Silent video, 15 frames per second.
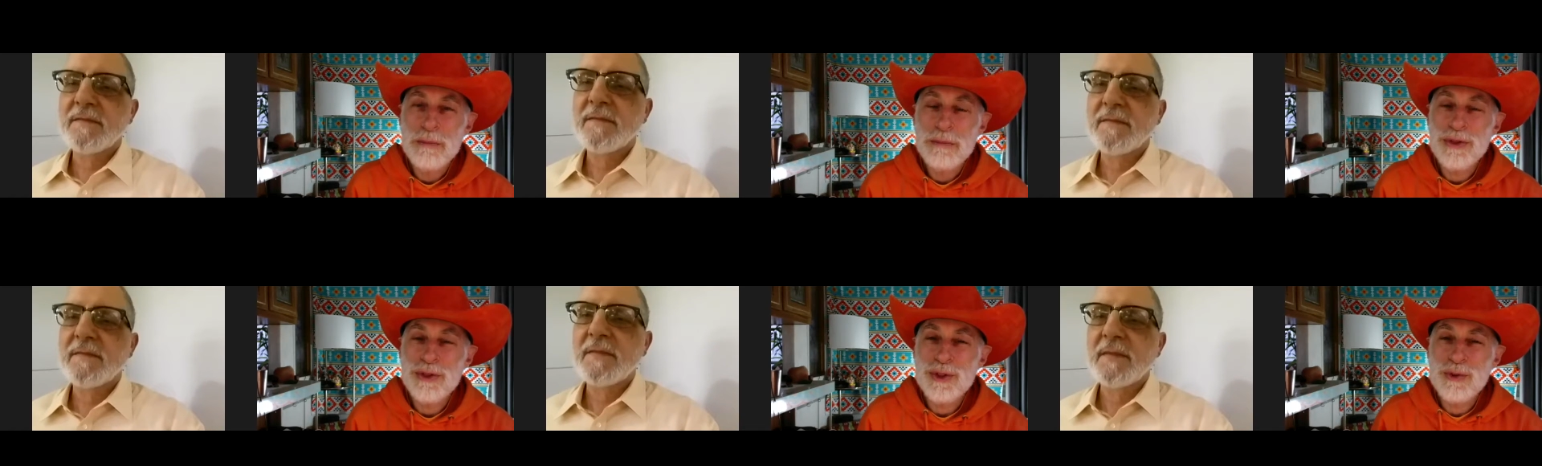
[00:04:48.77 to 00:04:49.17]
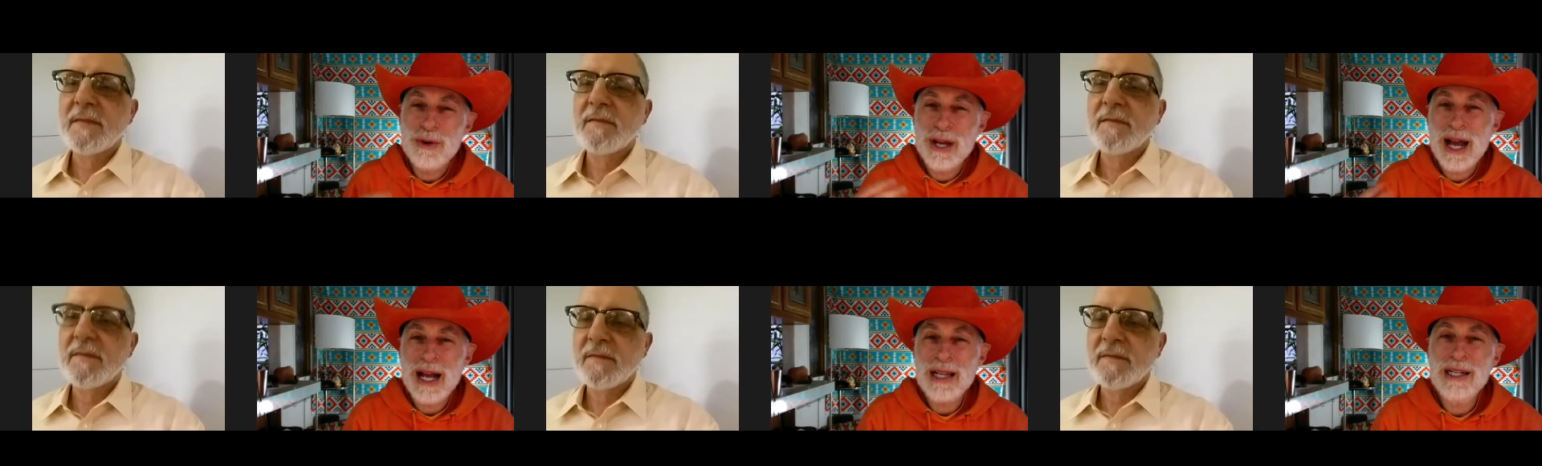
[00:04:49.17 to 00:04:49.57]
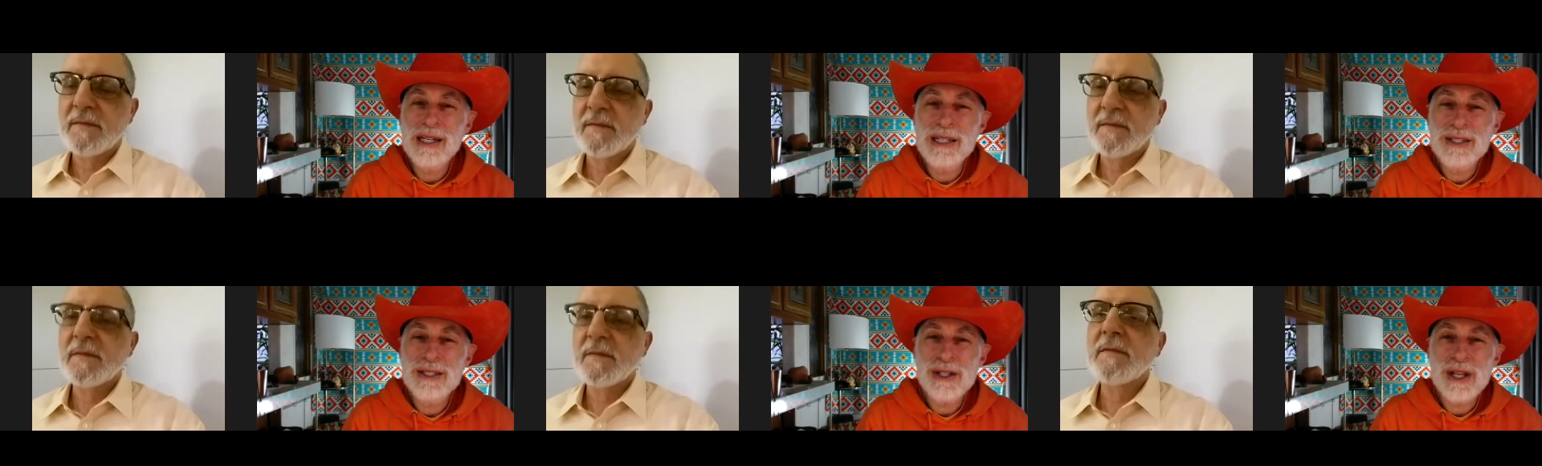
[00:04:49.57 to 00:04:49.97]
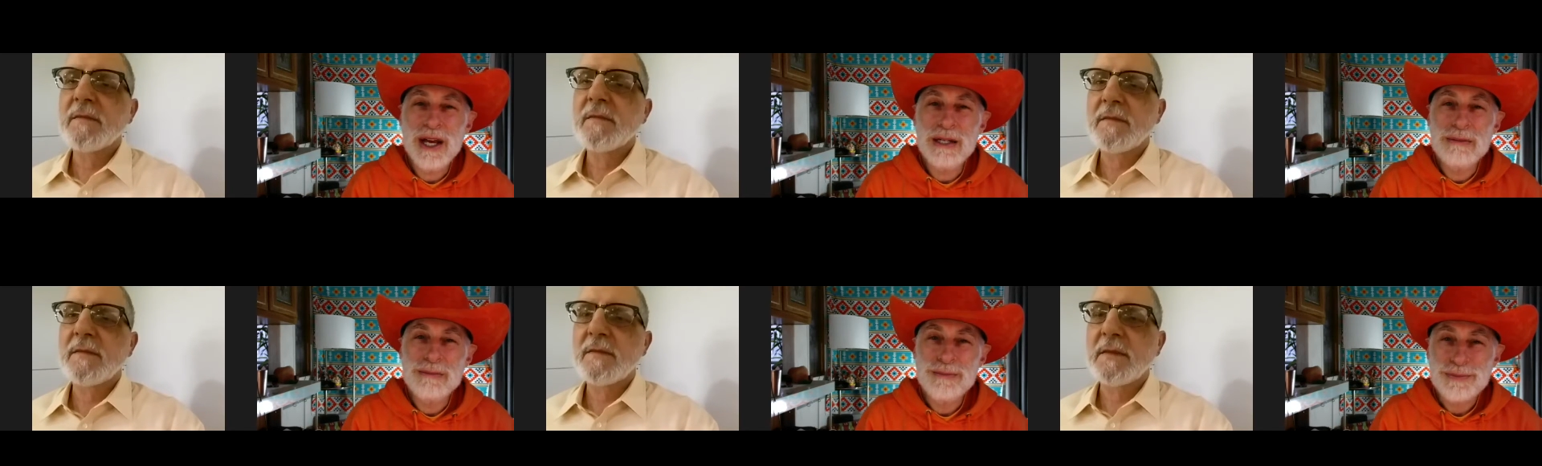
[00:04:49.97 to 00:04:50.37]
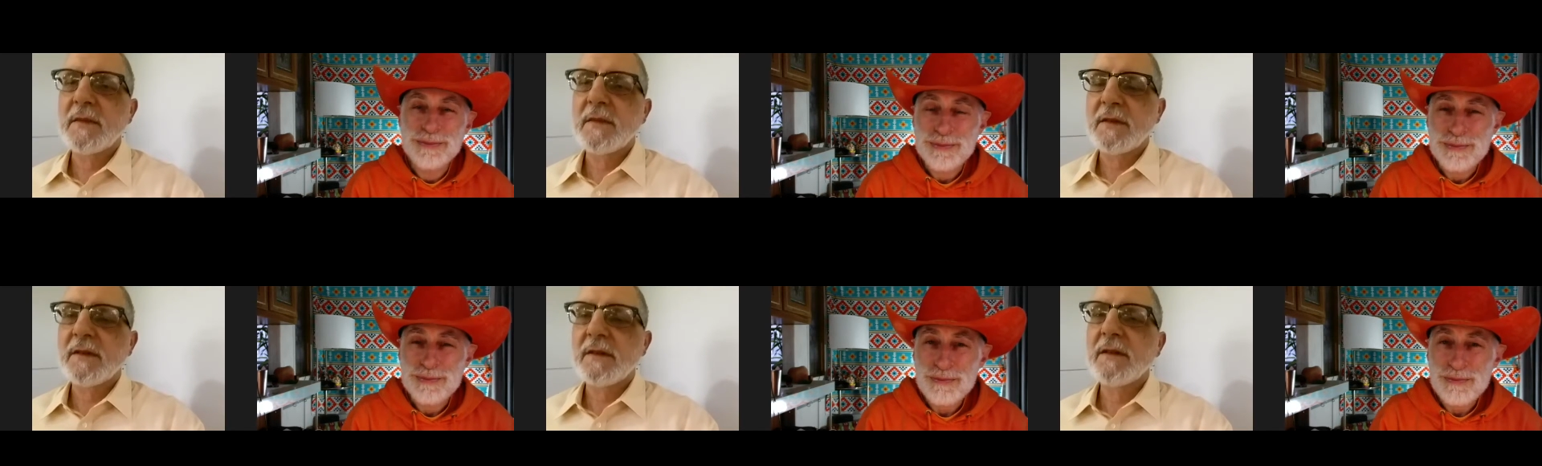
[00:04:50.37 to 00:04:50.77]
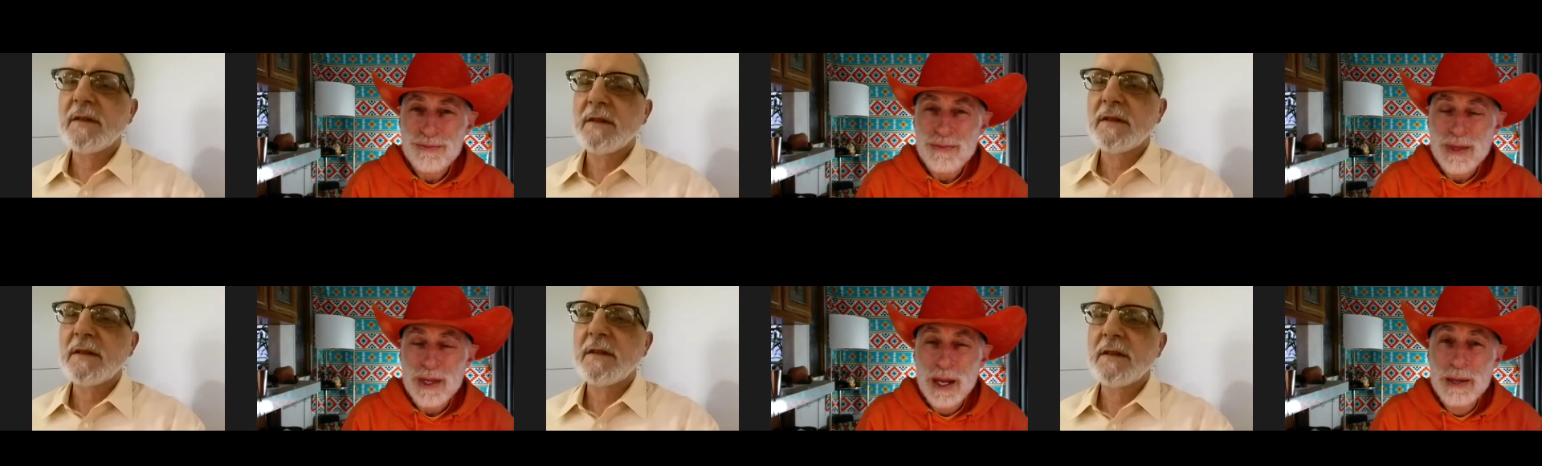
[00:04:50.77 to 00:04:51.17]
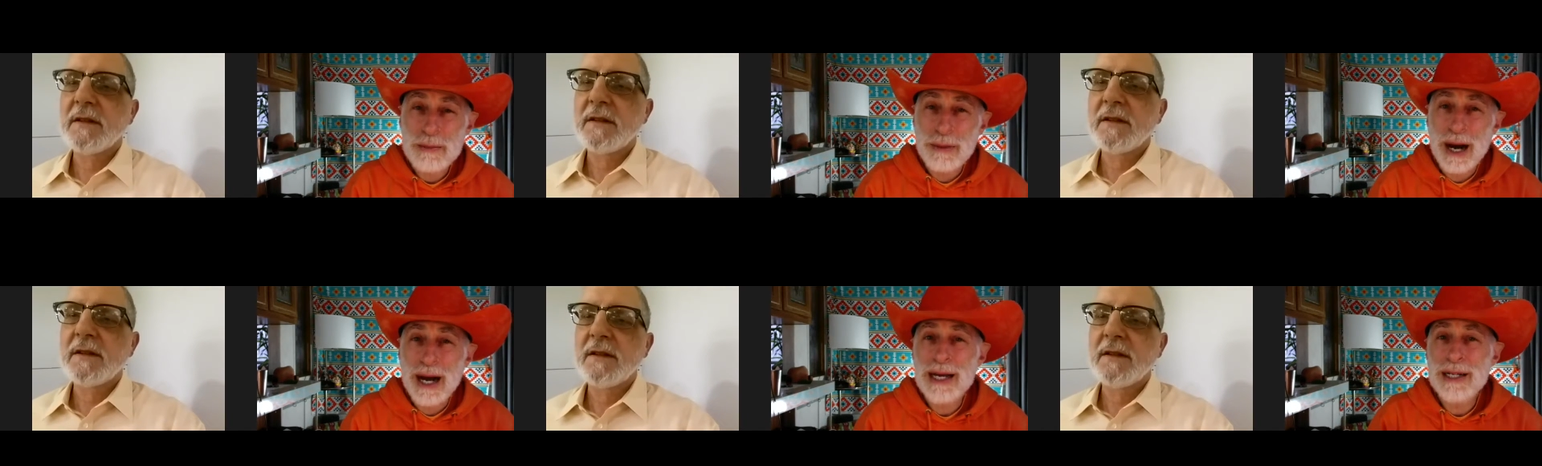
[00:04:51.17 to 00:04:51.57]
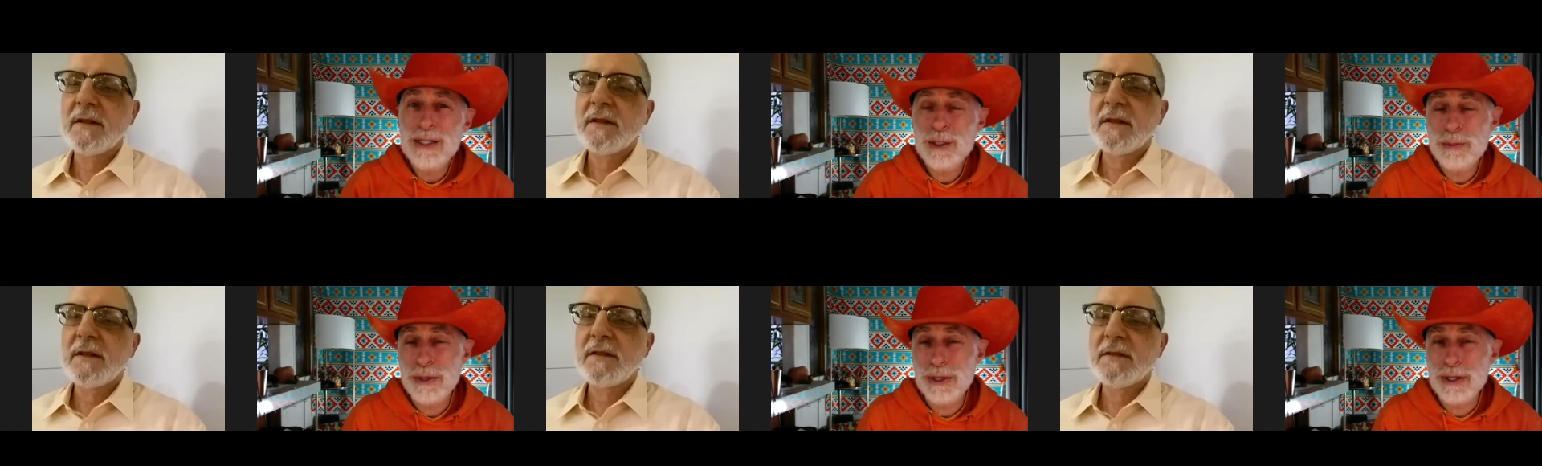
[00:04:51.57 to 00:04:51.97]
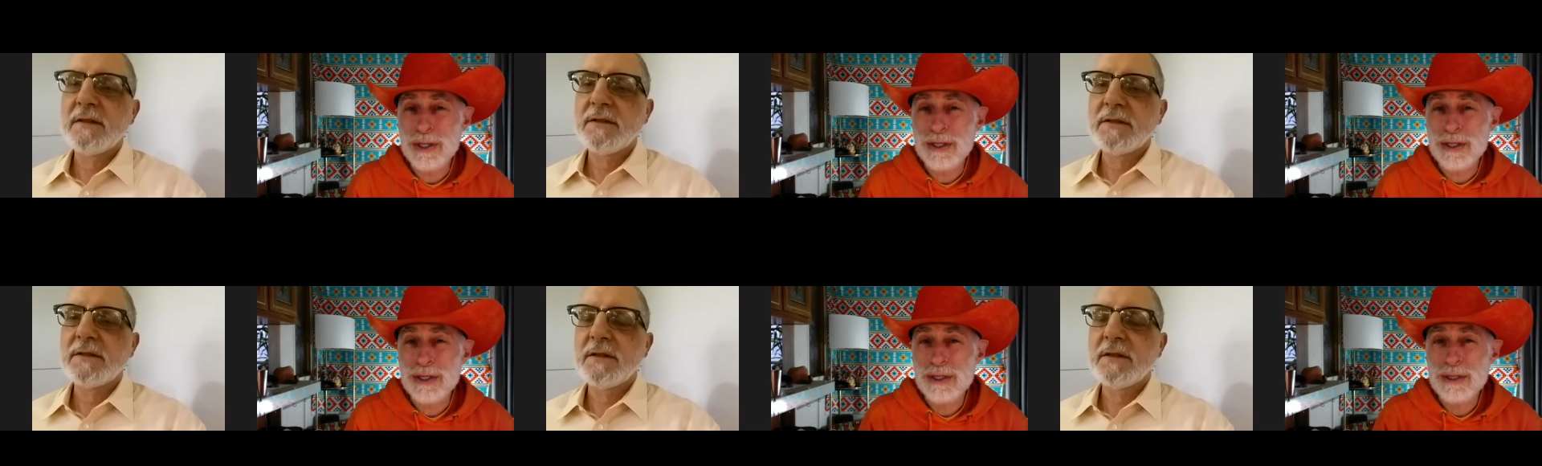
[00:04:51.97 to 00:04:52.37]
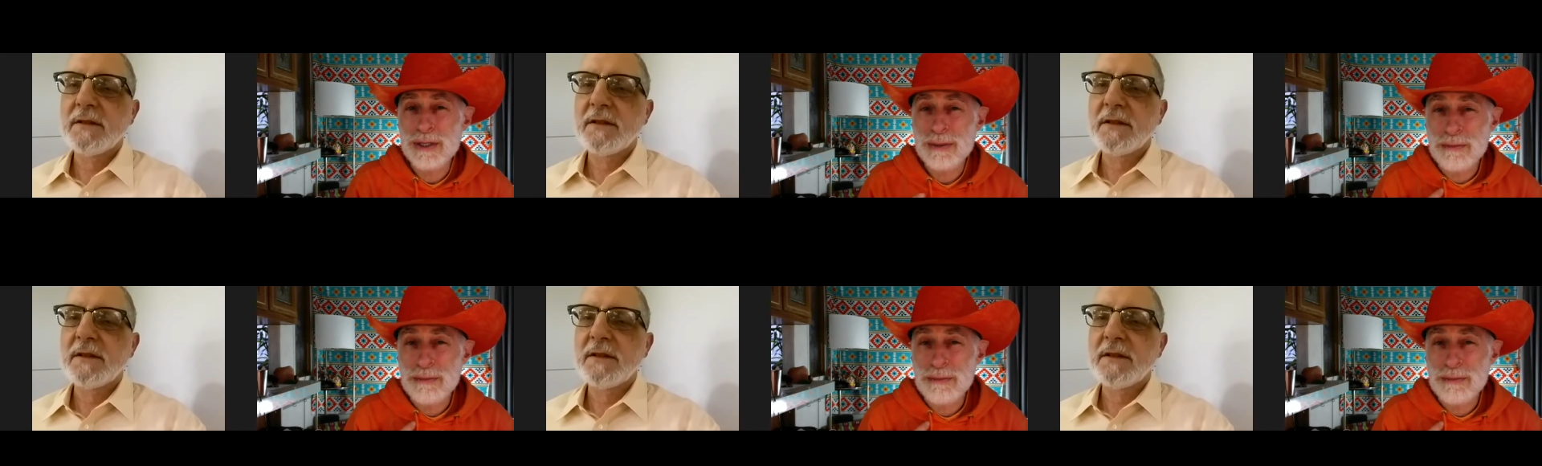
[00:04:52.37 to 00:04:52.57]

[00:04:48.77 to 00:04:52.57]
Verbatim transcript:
Speaker 1: But the reality is that, in my experience,